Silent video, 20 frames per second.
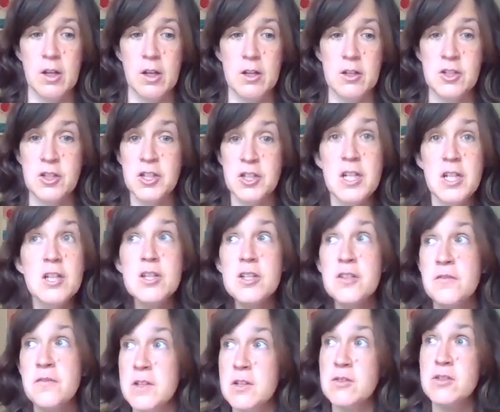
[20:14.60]
She
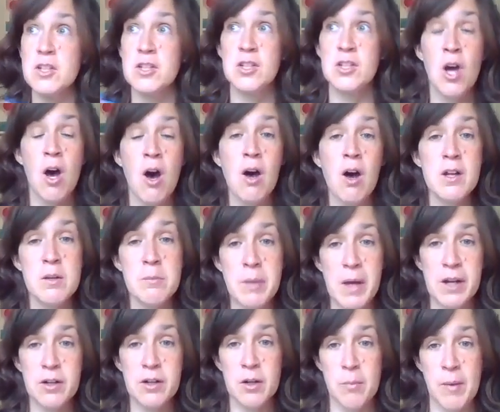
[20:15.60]
just feels a ton
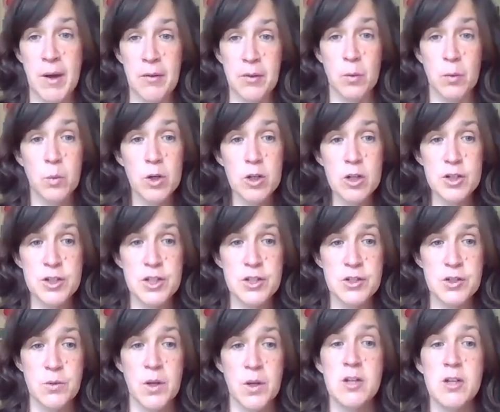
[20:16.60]
better about the work she's
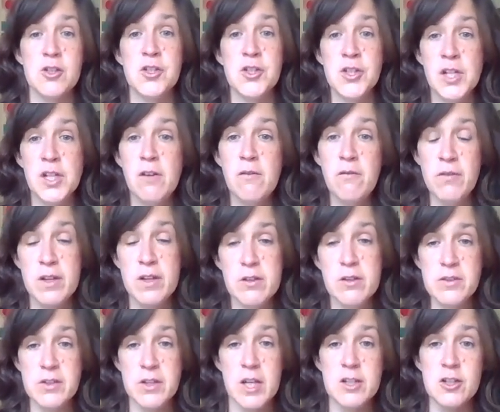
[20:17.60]
doing because she
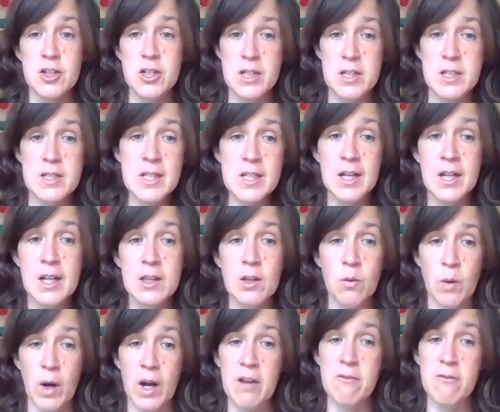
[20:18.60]
feels like she's getting the
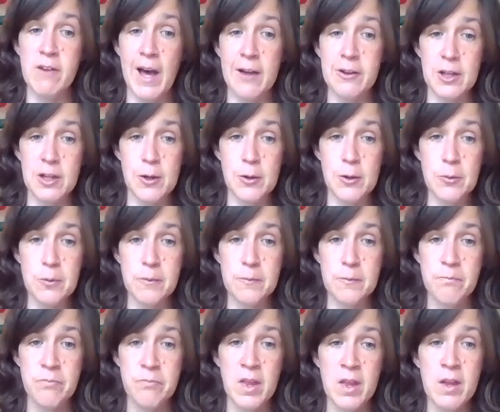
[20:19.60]
right value.
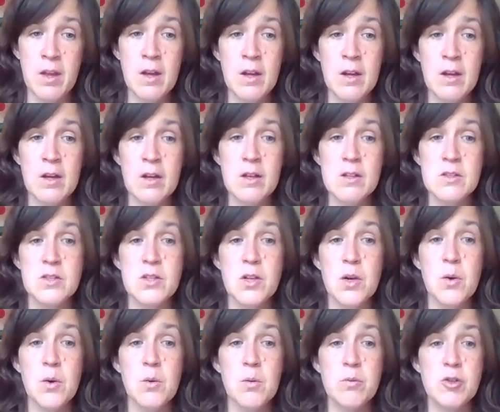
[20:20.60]

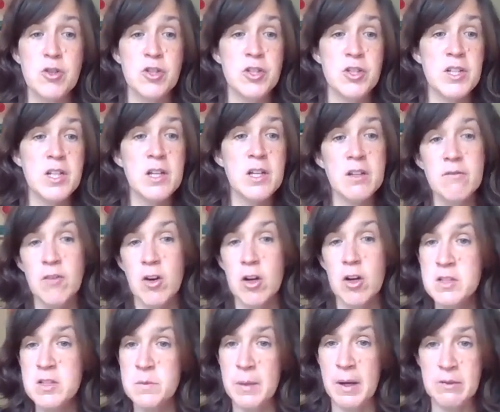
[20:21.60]
So she
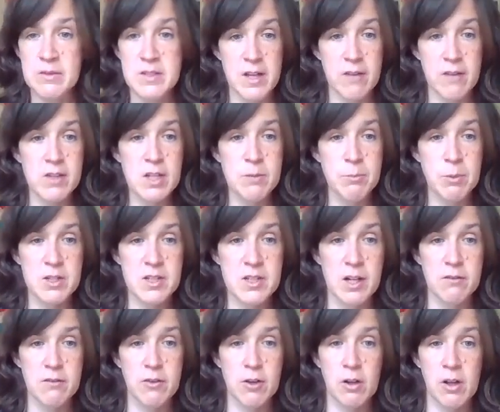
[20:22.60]
converts about
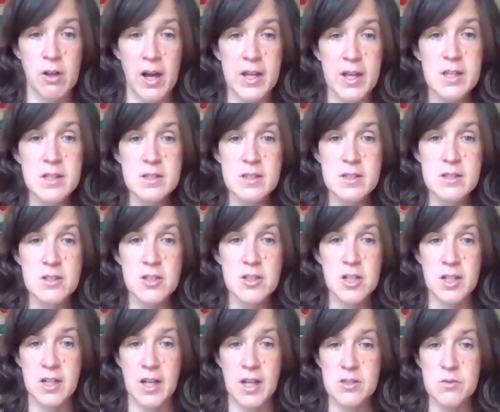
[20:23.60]
70% of her clients she
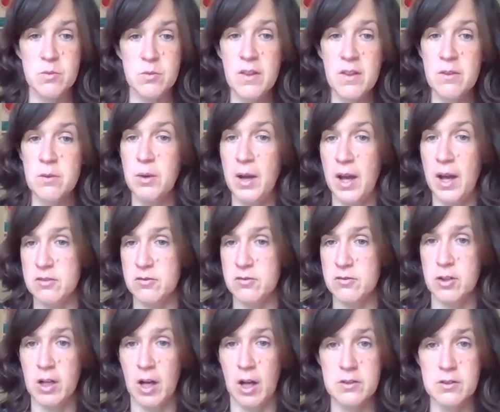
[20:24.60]
connects with who ask for
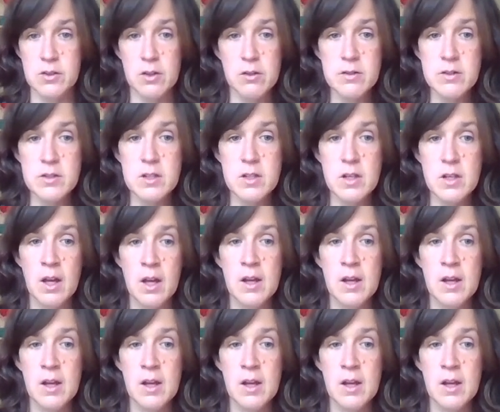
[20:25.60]
consults.